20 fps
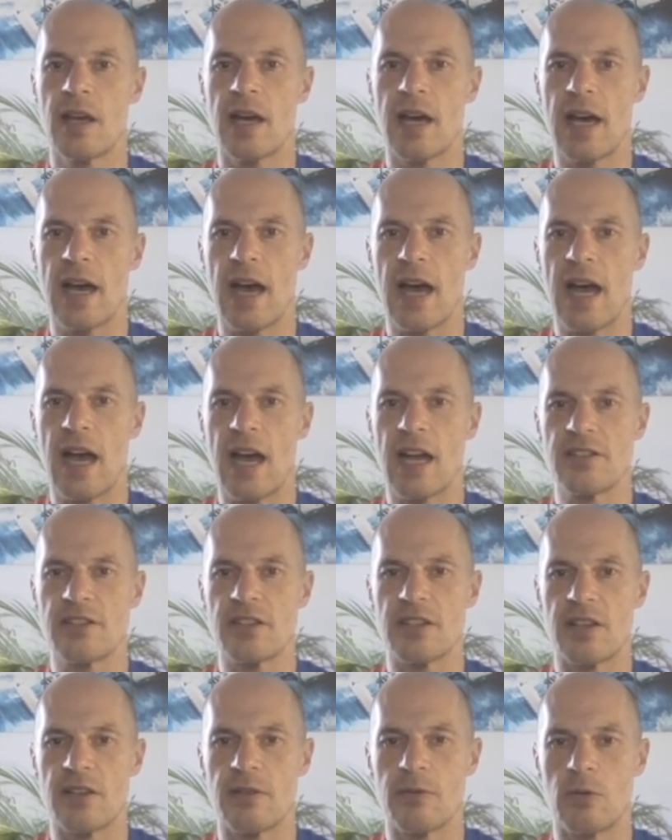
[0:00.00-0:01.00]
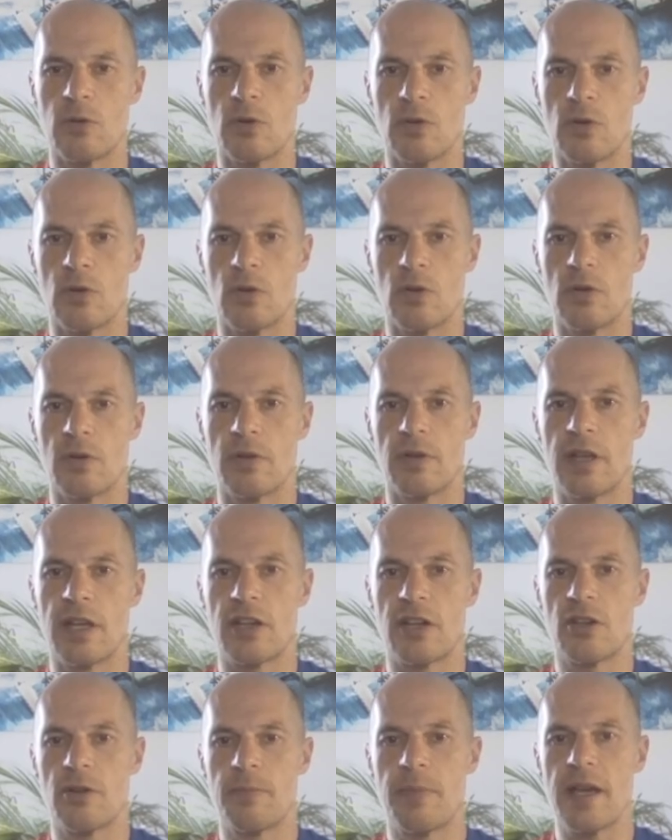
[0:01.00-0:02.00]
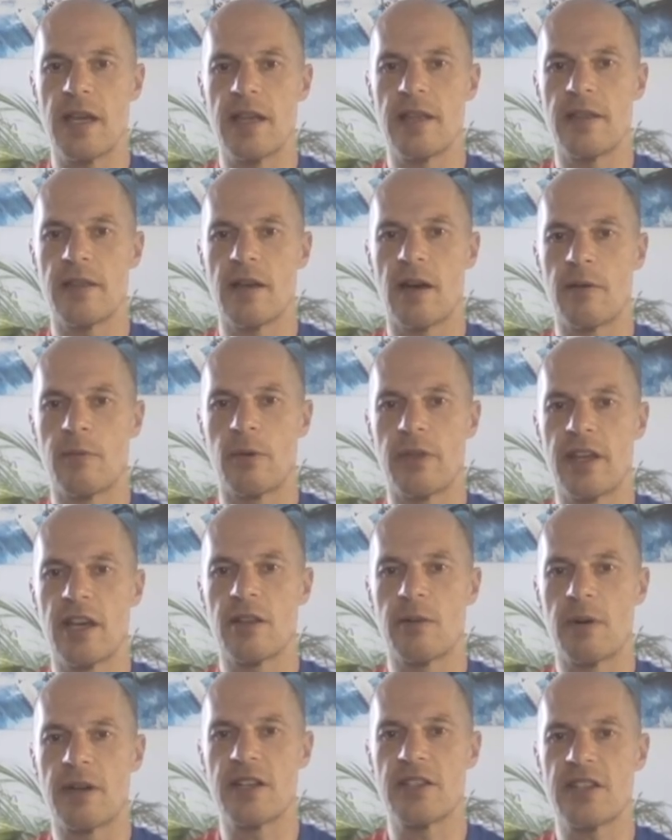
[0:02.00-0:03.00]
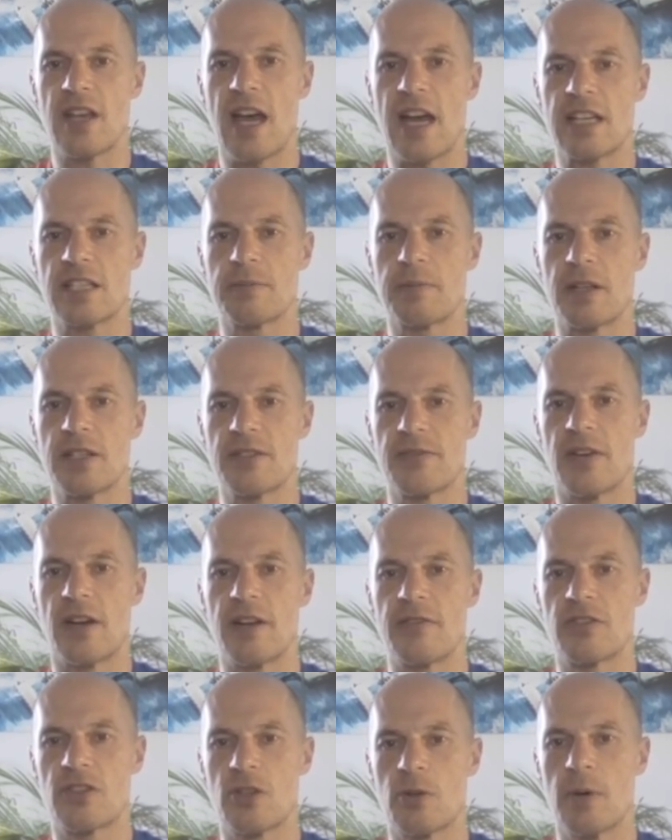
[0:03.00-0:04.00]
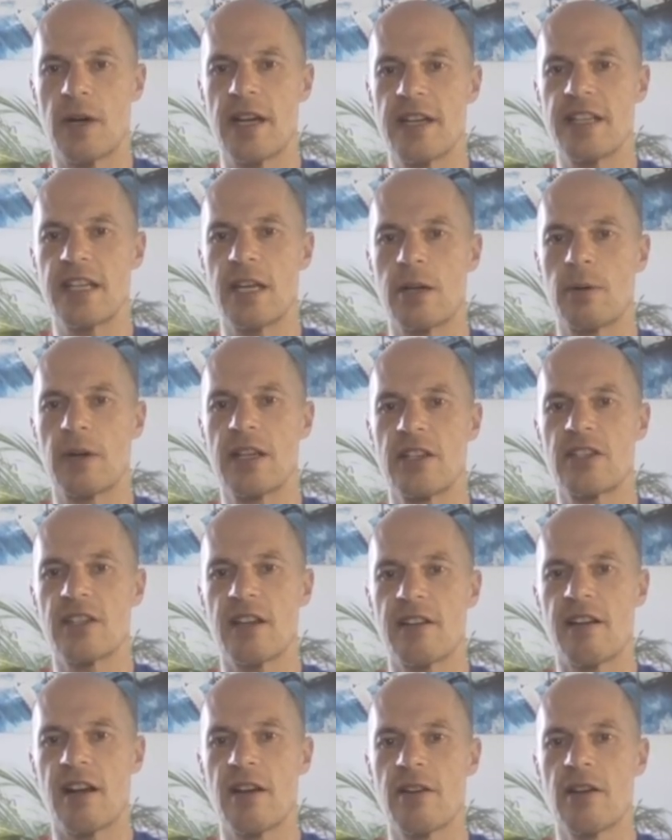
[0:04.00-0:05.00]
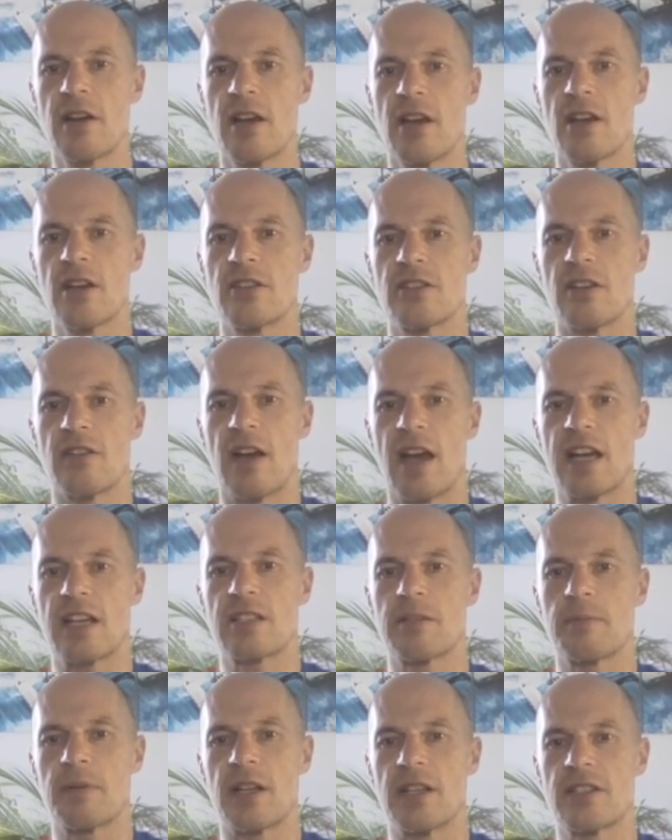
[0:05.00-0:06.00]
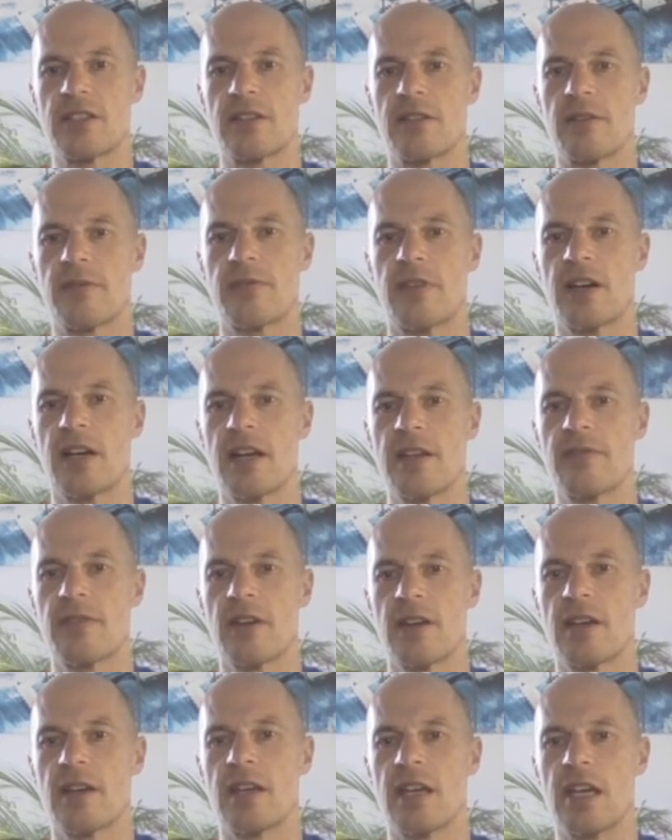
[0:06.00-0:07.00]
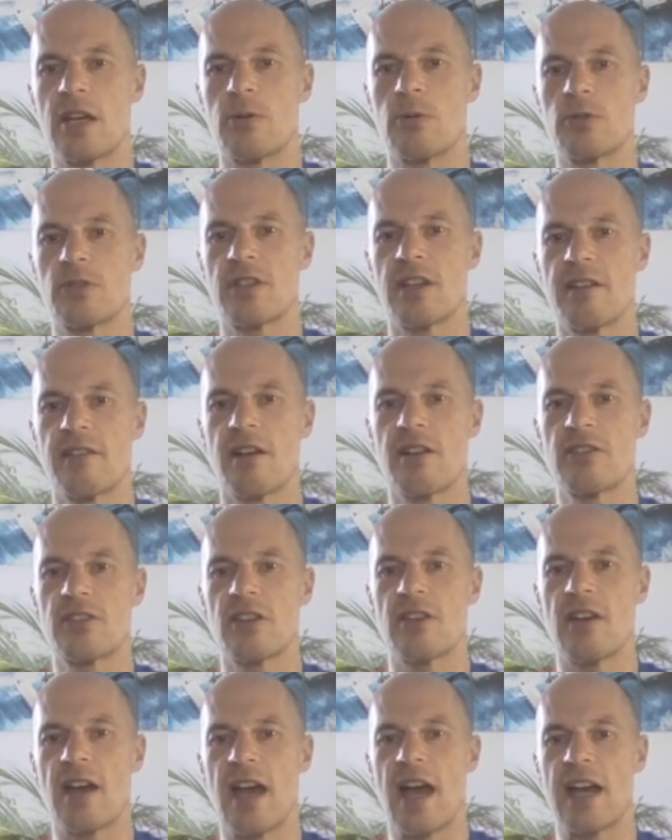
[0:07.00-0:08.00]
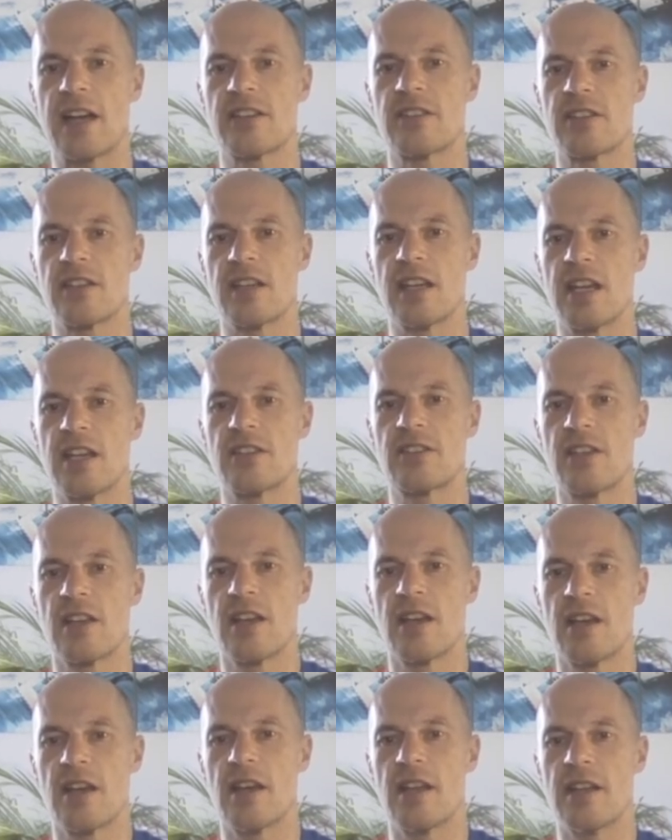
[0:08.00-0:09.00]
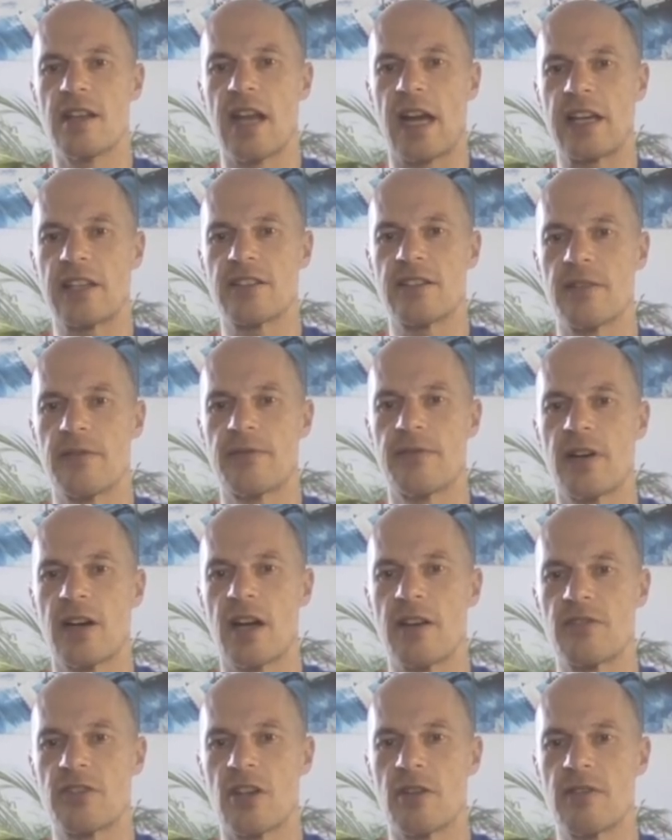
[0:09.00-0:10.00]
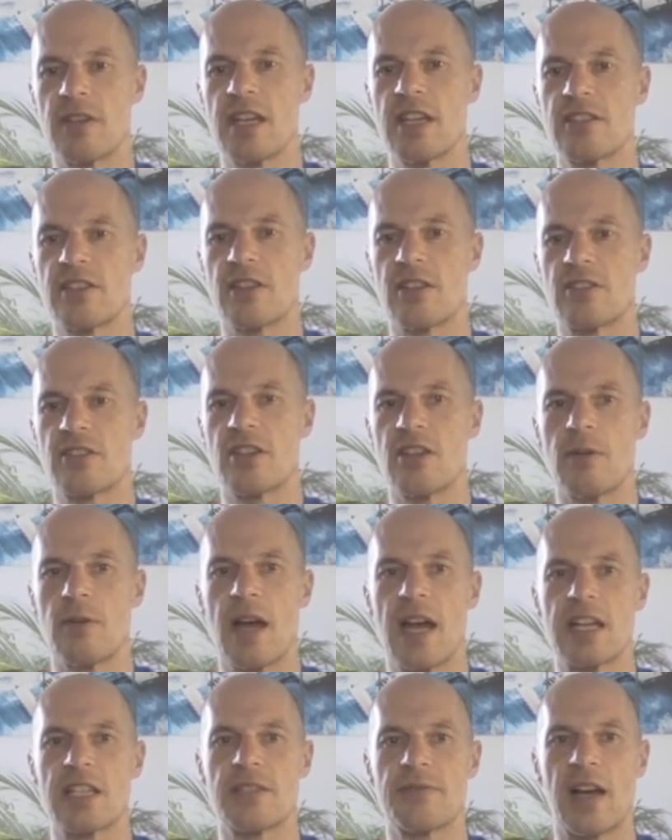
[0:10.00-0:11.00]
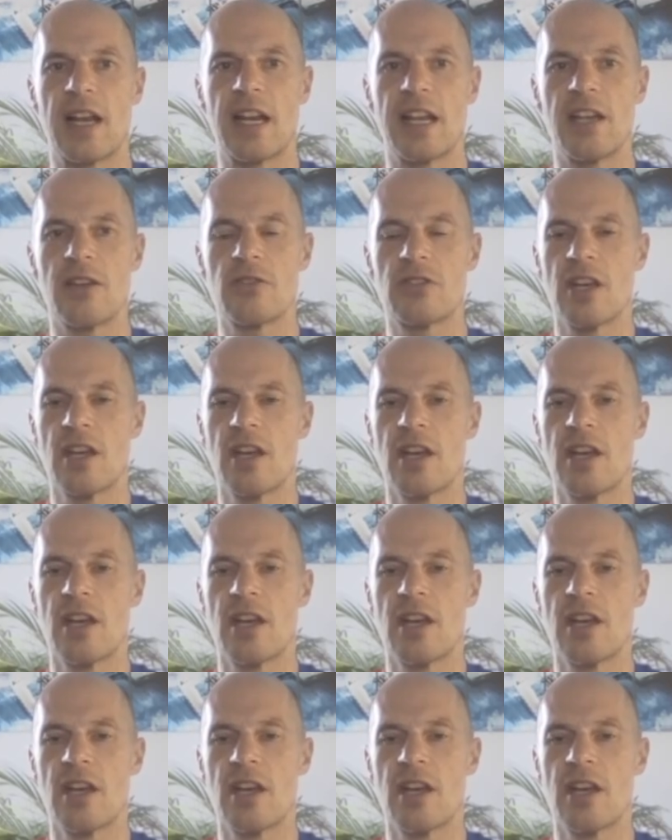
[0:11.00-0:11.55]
and it could be, well, the other one is x plus 5 squared equaling 0, so x plus 5 equals 0, so x is negative 5. So these are the two x values.